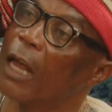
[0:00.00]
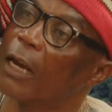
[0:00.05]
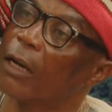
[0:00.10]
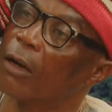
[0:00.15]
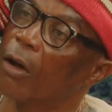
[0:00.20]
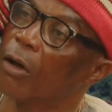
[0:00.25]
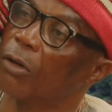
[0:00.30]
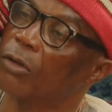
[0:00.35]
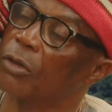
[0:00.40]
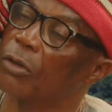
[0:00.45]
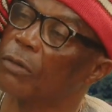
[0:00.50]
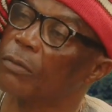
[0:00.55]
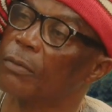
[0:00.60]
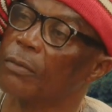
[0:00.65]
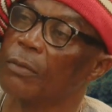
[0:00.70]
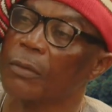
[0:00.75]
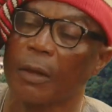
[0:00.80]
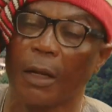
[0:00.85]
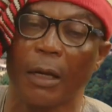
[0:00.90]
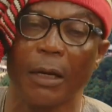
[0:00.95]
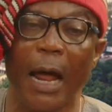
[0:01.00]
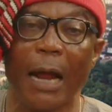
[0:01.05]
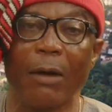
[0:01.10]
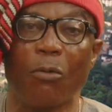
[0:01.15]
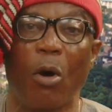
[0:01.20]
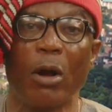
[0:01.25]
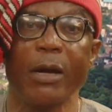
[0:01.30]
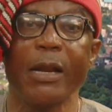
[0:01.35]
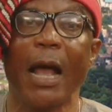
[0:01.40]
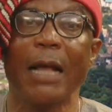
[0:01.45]
like us that
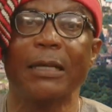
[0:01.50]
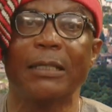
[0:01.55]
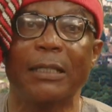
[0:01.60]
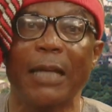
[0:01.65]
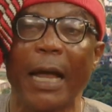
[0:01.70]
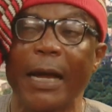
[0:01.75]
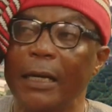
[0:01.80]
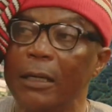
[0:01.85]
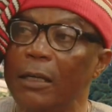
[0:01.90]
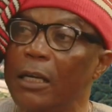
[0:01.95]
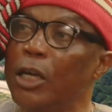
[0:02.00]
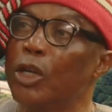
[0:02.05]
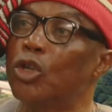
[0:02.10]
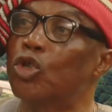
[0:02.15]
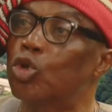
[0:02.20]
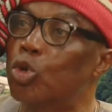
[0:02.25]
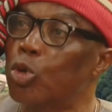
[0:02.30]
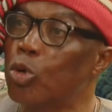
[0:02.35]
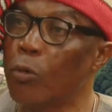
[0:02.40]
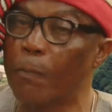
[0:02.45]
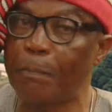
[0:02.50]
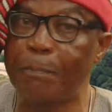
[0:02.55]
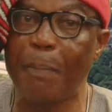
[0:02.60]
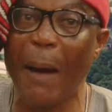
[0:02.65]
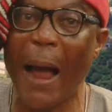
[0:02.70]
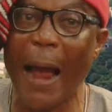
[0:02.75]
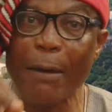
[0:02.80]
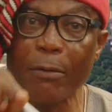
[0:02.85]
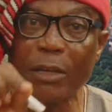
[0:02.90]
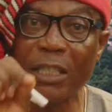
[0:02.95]
what they are saying is true
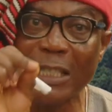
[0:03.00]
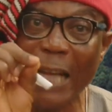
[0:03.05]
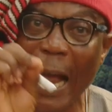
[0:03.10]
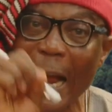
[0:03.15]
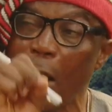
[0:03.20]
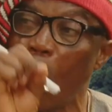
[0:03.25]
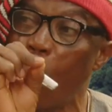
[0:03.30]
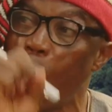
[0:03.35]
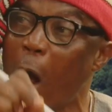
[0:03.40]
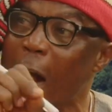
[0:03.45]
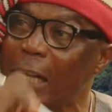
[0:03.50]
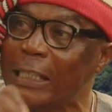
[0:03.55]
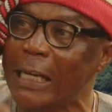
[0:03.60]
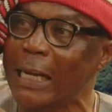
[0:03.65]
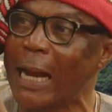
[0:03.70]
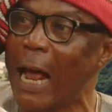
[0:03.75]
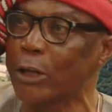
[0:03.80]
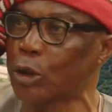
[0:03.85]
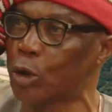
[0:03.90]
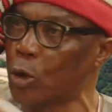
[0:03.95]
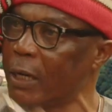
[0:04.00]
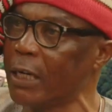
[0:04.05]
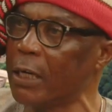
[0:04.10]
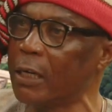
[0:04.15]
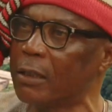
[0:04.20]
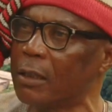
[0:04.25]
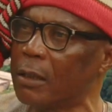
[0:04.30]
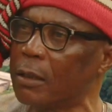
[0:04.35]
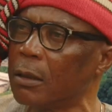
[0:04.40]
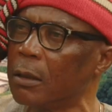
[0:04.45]
by saying one thing and doing
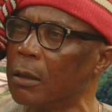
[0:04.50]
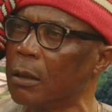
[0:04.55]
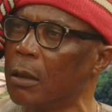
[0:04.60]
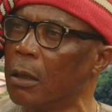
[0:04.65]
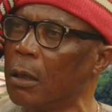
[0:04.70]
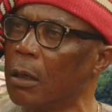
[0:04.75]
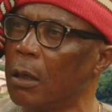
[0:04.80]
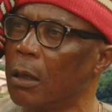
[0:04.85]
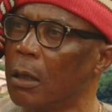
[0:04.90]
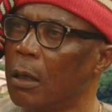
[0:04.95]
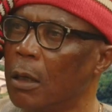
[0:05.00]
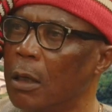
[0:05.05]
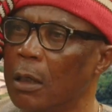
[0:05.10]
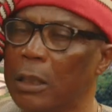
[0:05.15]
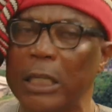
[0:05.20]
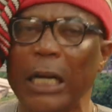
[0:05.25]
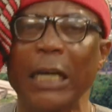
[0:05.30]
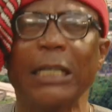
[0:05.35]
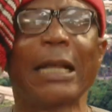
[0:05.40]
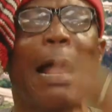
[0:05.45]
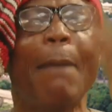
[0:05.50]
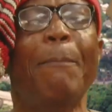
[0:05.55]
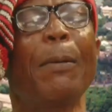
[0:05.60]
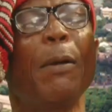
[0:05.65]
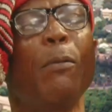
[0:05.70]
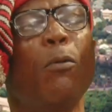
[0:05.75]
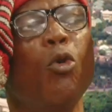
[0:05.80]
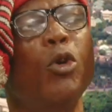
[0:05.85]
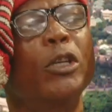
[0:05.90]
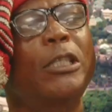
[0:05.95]
it. These are
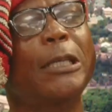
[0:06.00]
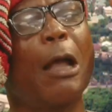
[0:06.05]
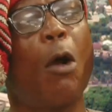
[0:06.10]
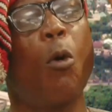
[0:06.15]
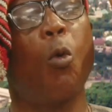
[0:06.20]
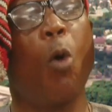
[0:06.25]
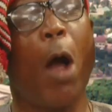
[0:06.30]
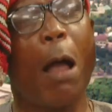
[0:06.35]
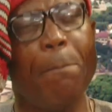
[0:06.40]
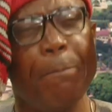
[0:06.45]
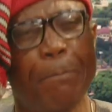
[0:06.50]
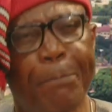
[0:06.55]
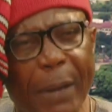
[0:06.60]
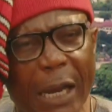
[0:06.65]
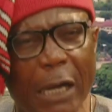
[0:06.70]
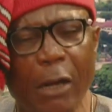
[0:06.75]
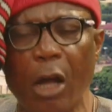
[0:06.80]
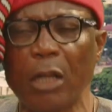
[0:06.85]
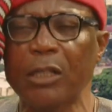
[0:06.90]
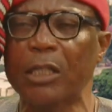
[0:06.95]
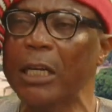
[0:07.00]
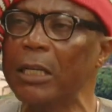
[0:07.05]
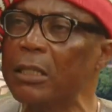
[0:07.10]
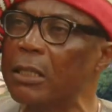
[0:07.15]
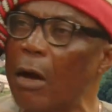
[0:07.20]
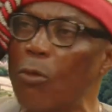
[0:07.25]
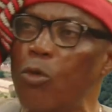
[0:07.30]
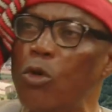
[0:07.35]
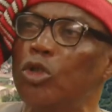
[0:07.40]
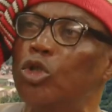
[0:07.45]
people who say 1 billion things,
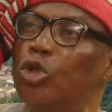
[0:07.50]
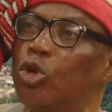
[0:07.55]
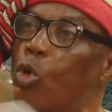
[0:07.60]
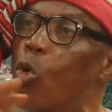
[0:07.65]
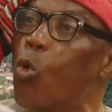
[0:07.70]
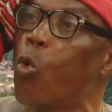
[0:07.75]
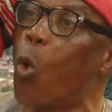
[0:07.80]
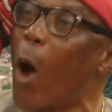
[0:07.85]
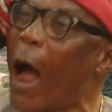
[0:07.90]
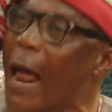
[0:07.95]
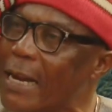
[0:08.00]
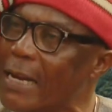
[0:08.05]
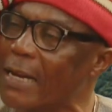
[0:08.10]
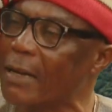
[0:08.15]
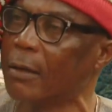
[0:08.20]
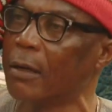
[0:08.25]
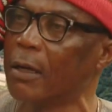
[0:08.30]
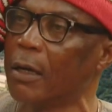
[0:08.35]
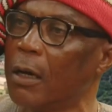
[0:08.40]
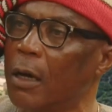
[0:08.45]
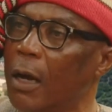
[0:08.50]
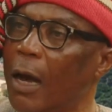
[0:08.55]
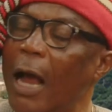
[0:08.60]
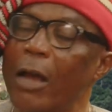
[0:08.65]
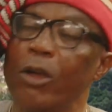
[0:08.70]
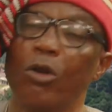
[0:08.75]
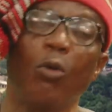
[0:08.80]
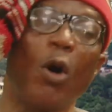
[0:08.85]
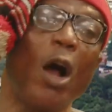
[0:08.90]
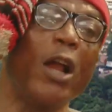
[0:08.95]
they won't do one.
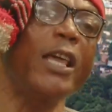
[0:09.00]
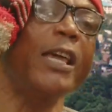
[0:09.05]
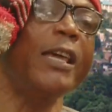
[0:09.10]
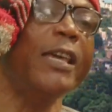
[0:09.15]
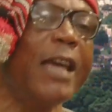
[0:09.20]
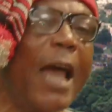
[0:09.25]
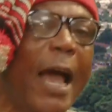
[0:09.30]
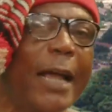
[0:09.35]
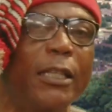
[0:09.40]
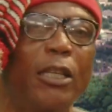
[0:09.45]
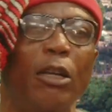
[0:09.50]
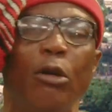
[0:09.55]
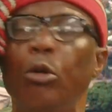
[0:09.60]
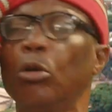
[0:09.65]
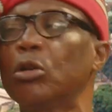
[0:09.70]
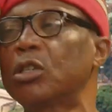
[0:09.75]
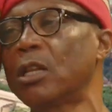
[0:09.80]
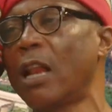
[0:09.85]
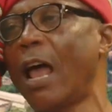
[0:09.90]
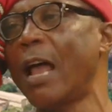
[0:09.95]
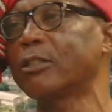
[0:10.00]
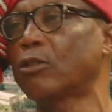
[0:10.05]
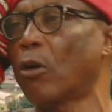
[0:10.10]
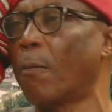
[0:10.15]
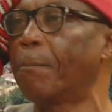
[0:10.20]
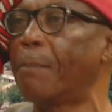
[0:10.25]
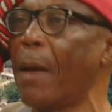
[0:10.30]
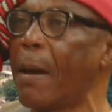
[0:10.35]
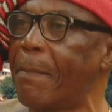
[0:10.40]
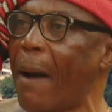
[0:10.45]
And you only hear it looks nice
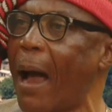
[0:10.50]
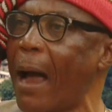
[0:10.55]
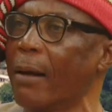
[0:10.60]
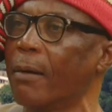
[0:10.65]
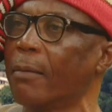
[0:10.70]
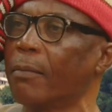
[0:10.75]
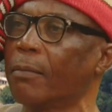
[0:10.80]
on paper.